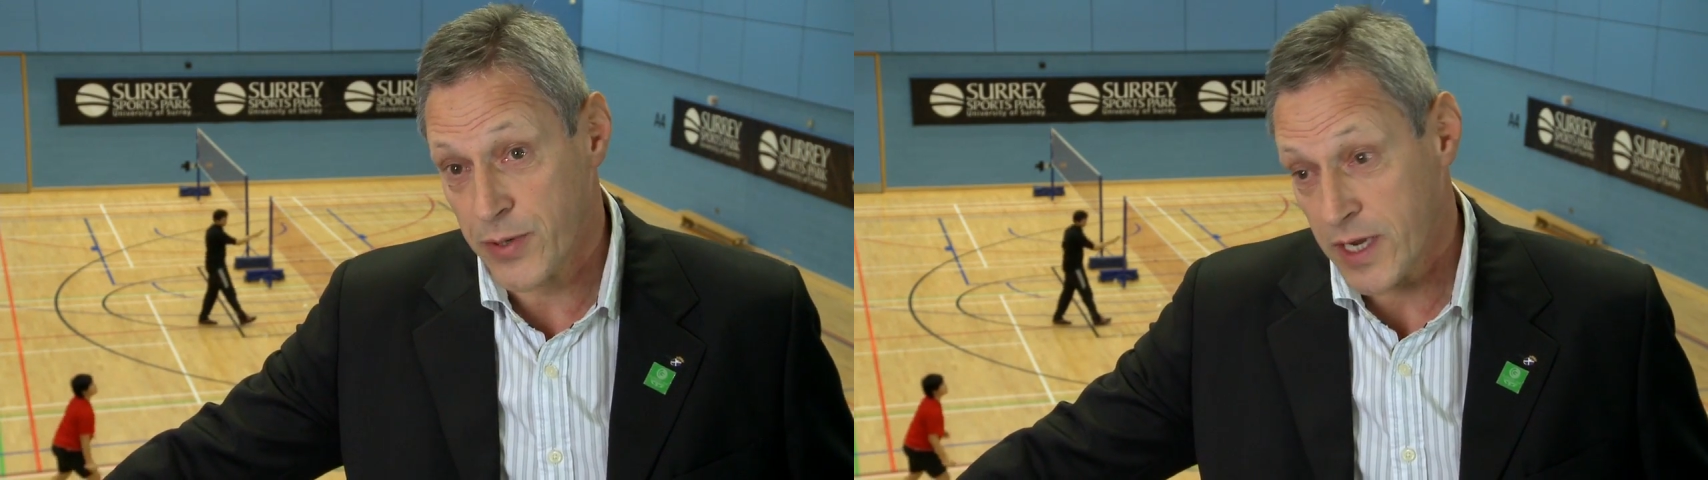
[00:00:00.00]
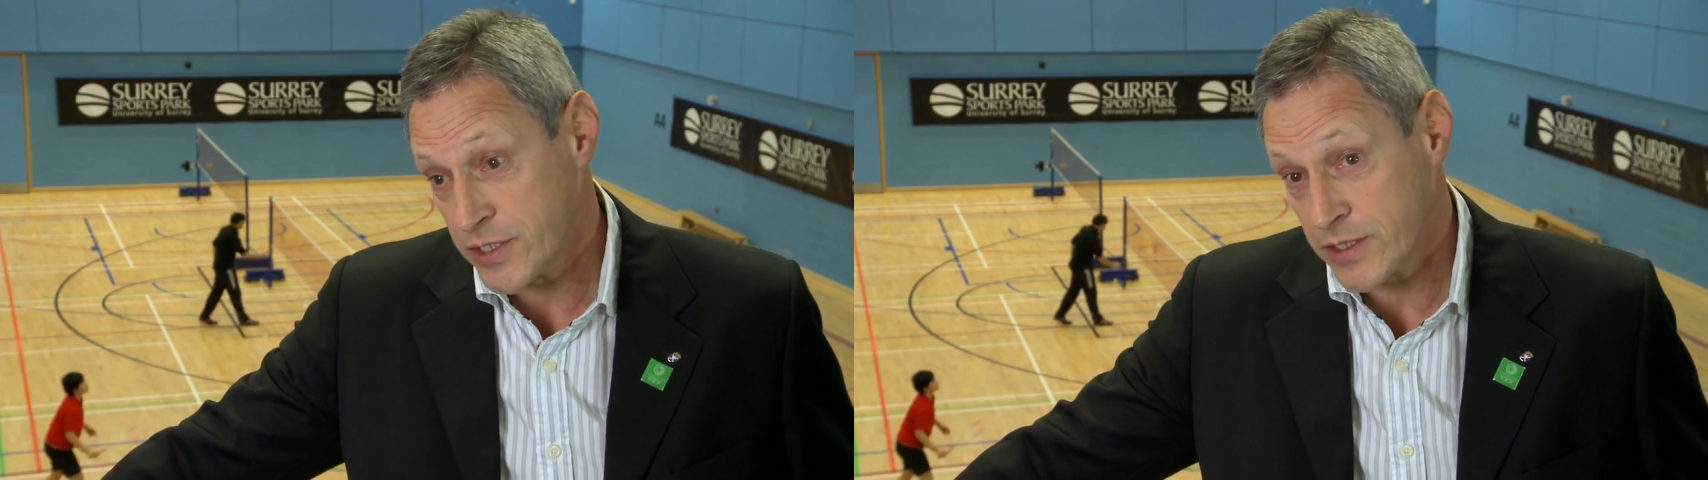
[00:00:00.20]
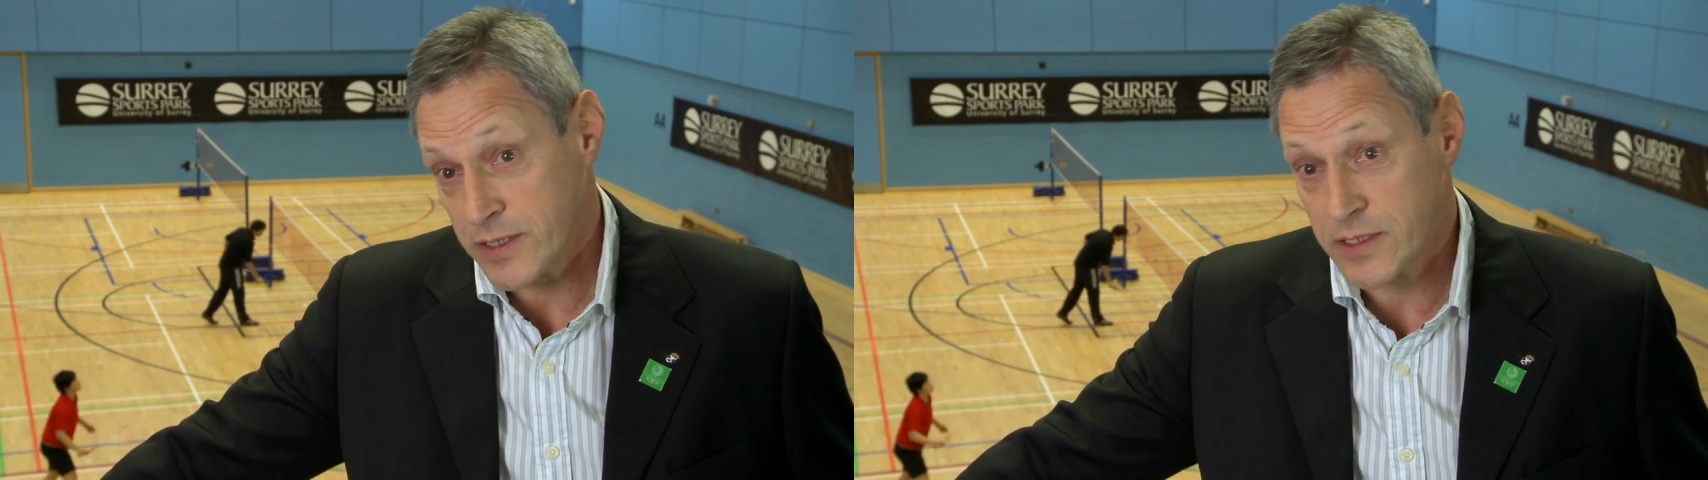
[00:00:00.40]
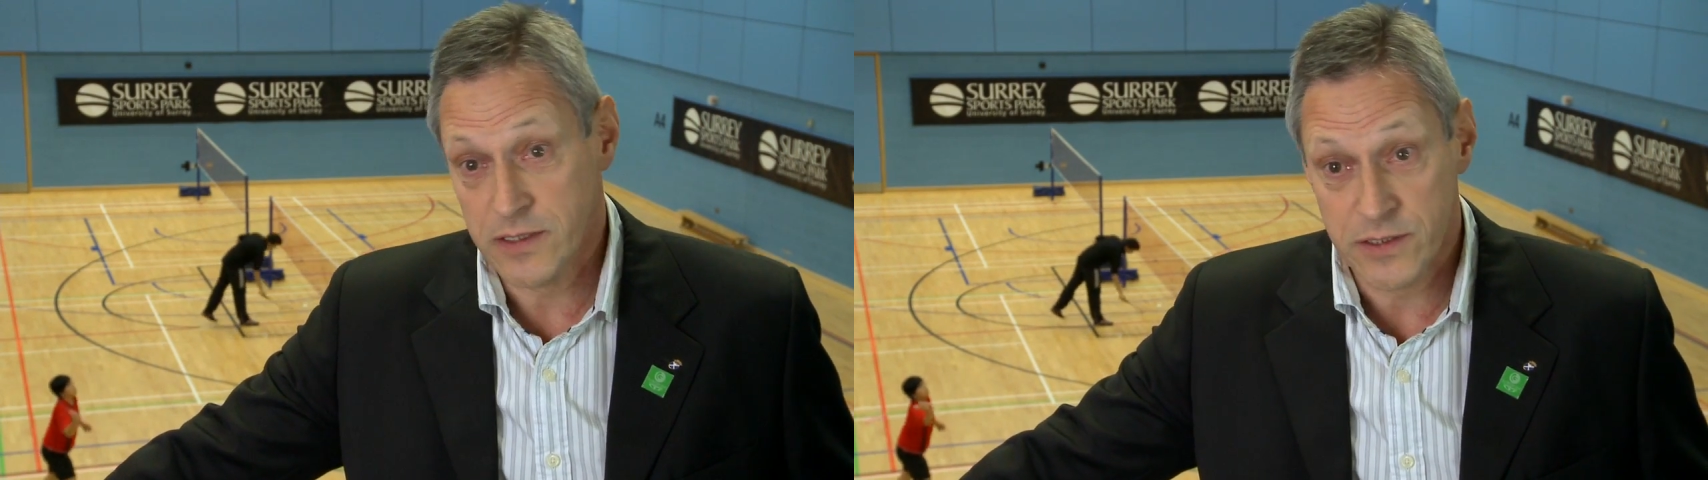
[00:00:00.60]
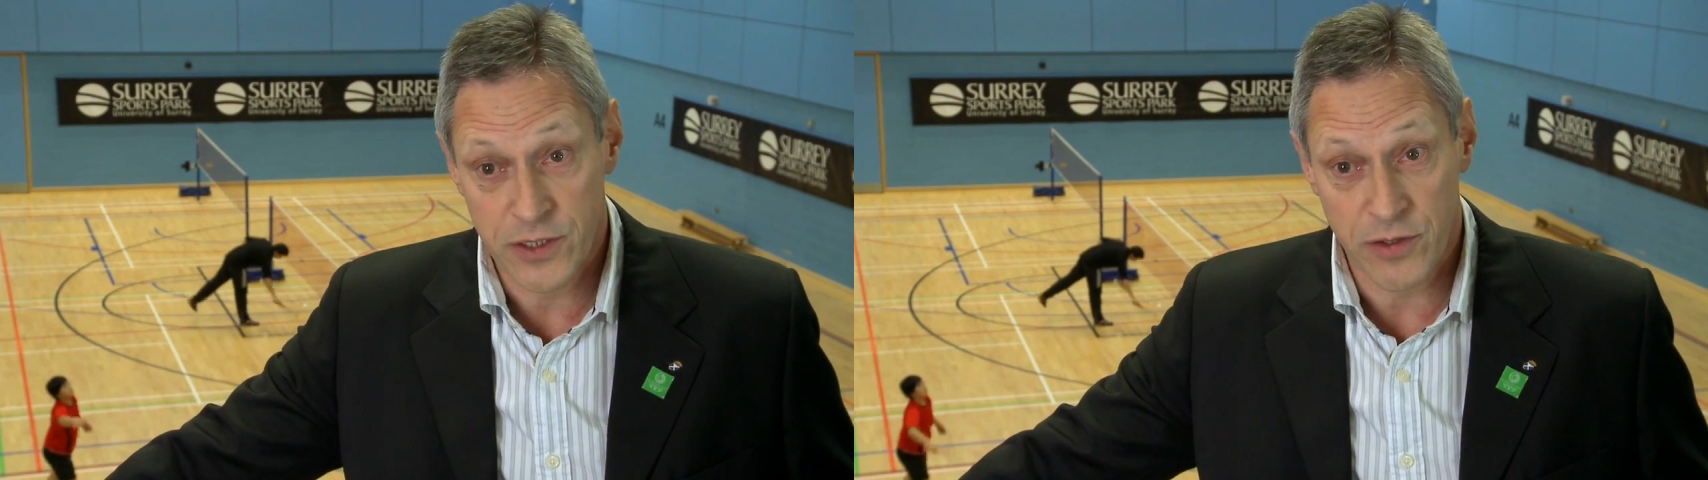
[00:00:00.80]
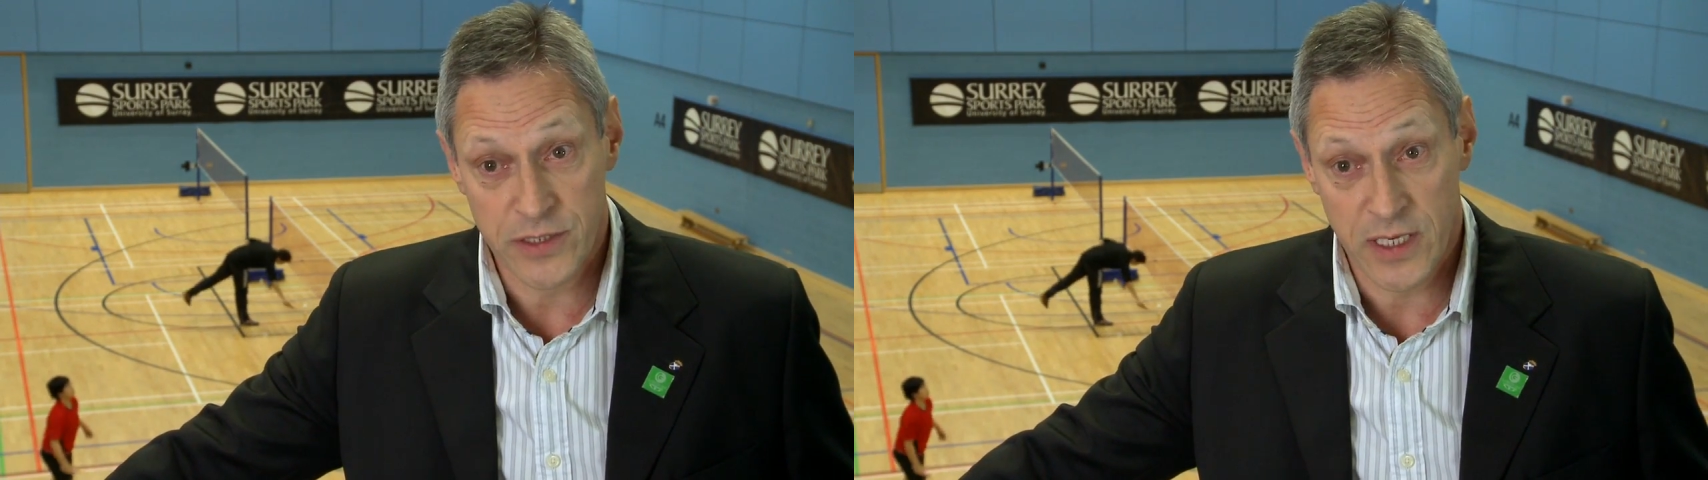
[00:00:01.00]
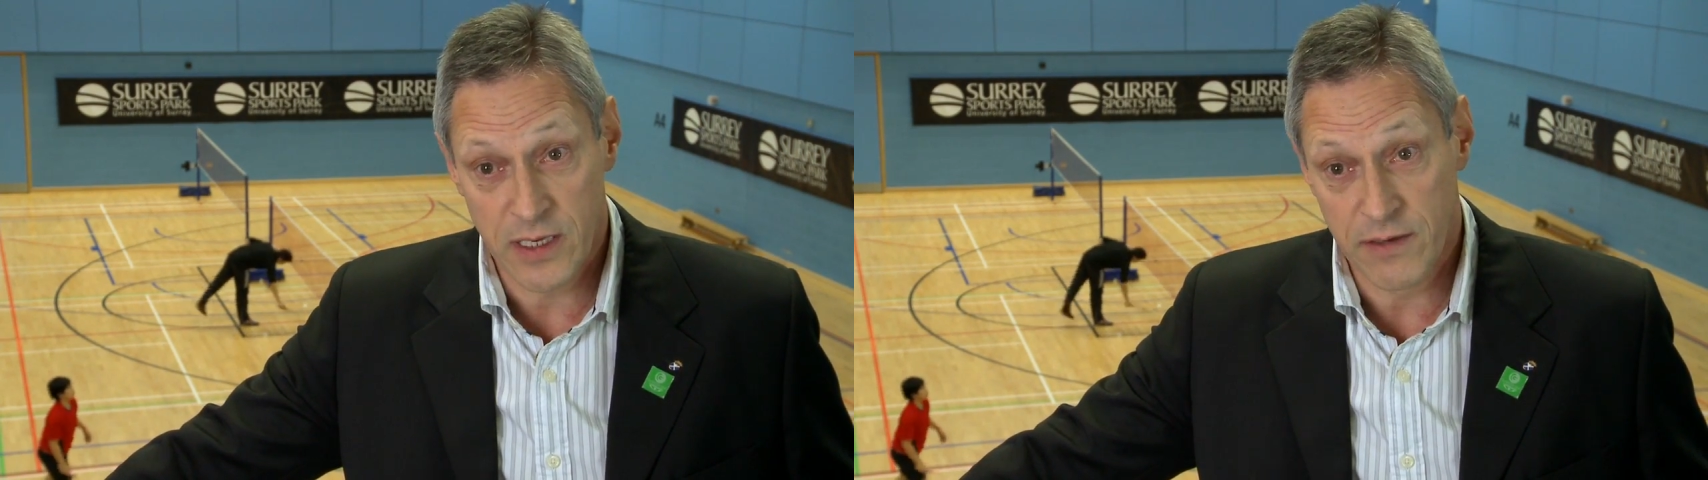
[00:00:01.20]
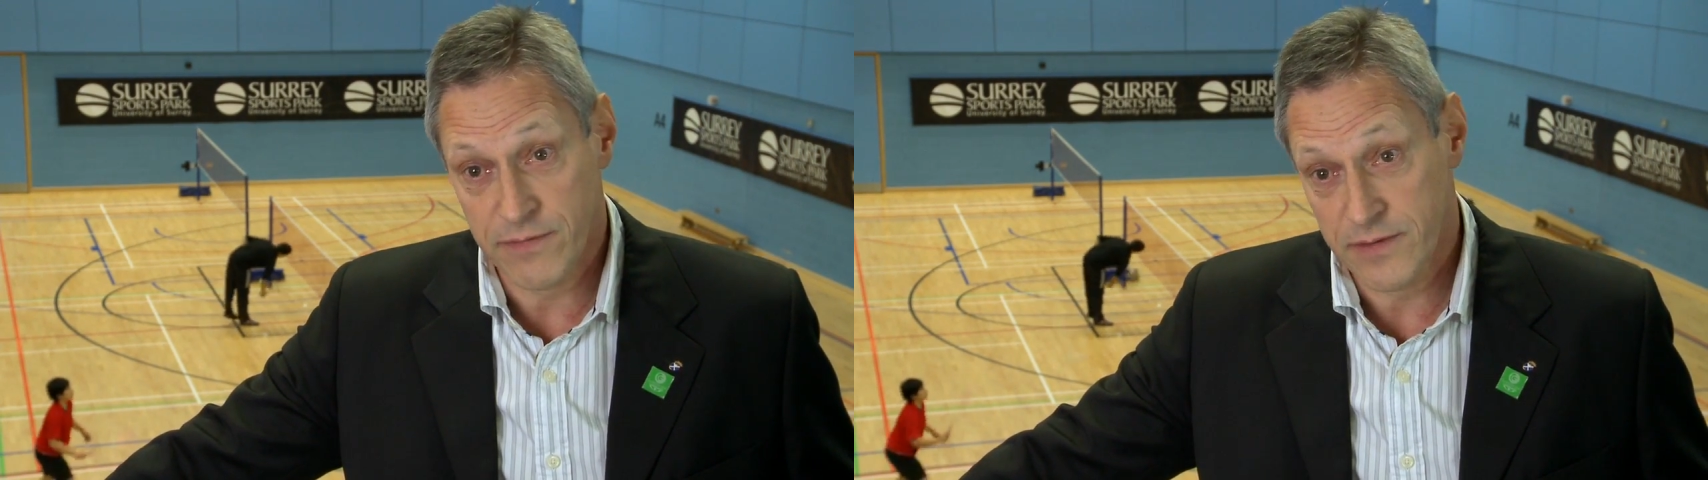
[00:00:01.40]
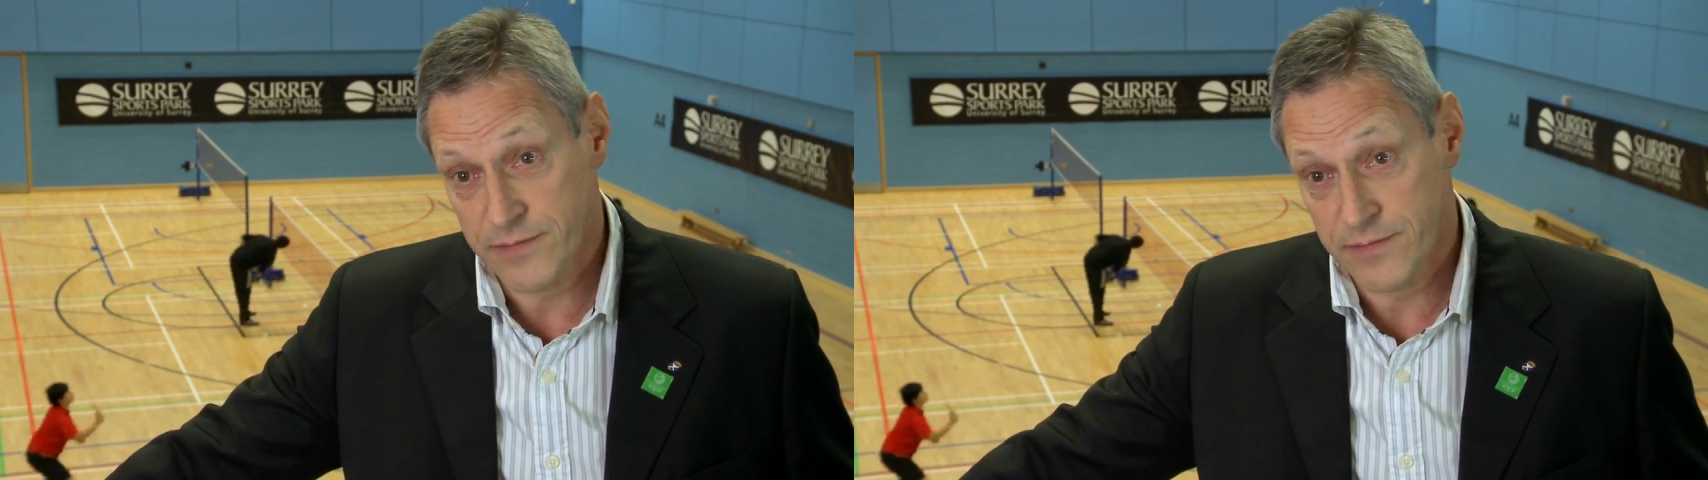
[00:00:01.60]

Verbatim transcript: passion that Scots have.